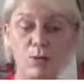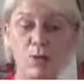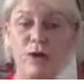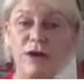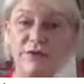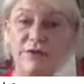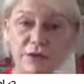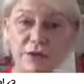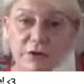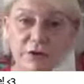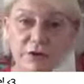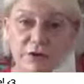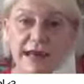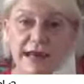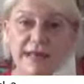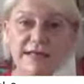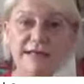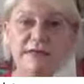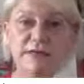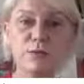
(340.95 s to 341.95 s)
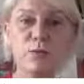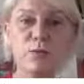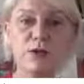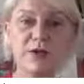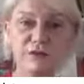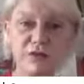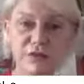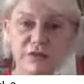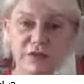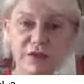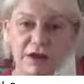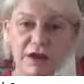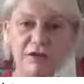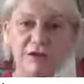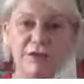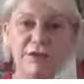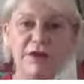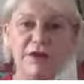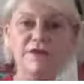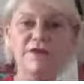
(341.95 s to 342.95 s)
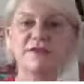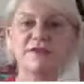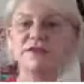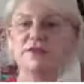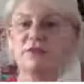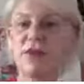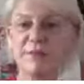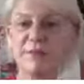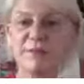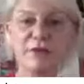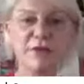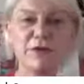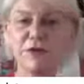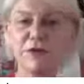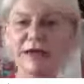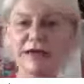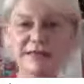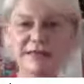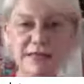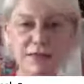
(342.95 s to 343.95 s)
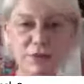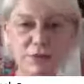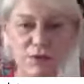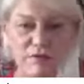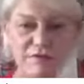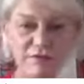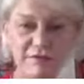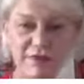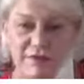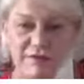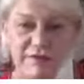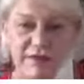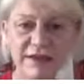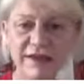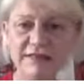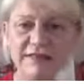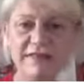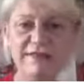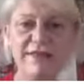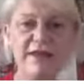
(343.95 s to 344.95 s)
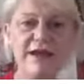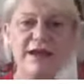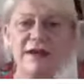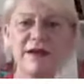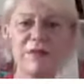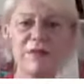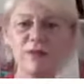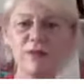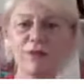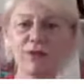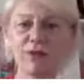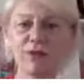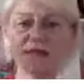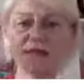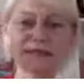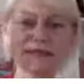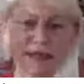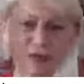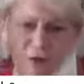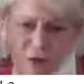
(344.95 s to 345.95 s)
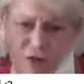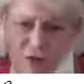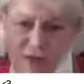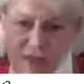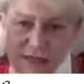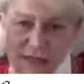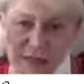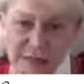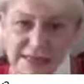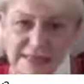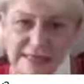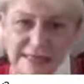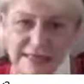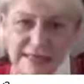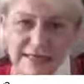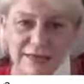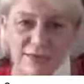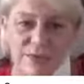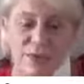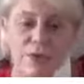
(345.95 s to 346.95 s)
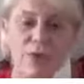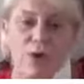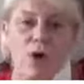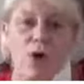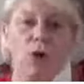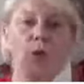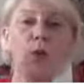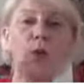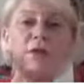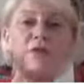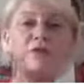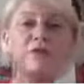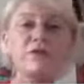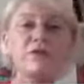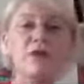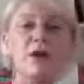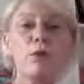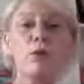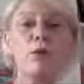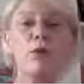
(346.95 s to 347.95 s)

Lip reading: What have you created? What have you done? They're describing, you know, let's say you're in Vanity Fair or you're in Psychologies magazine, or what have you done?